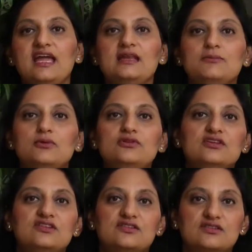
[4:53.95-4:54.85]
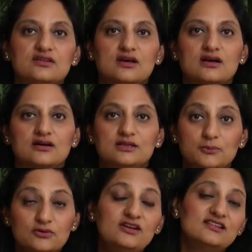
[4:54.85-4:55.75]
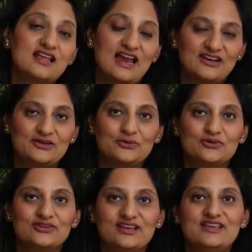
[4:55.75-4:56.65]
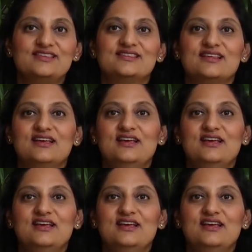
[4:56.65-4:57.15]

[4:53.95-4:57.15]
In the Buddhist antidote is